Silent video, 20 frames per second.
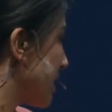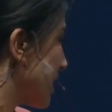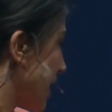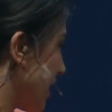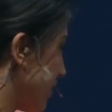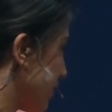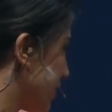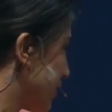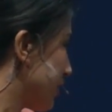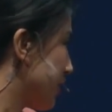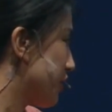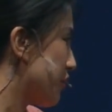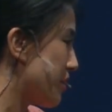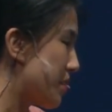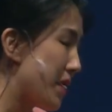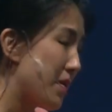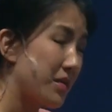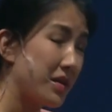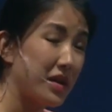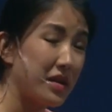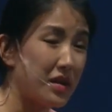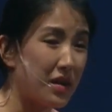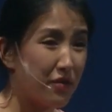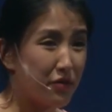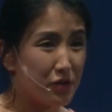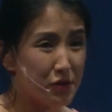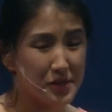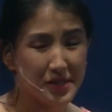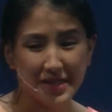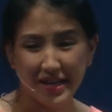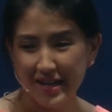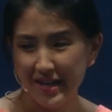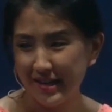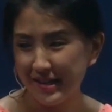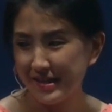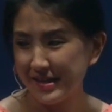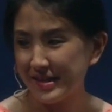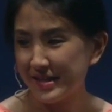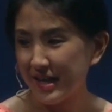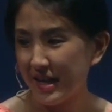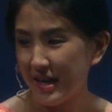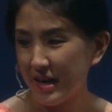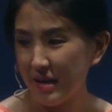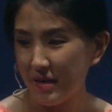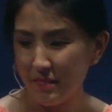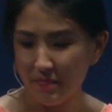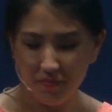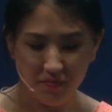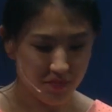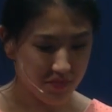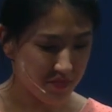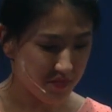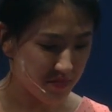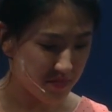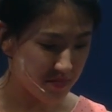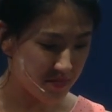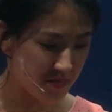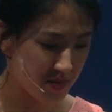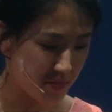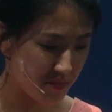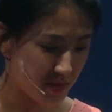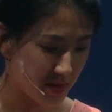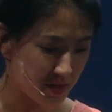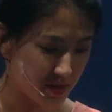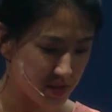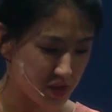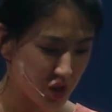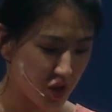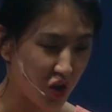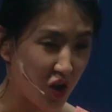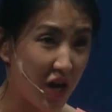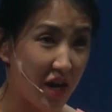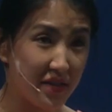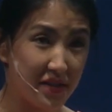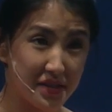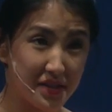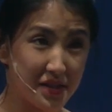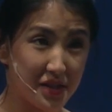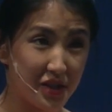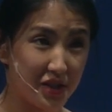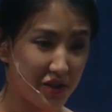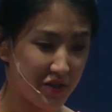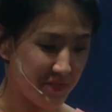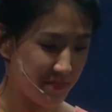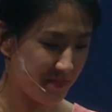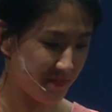governor, the Republican governor, signed the bill into law this year.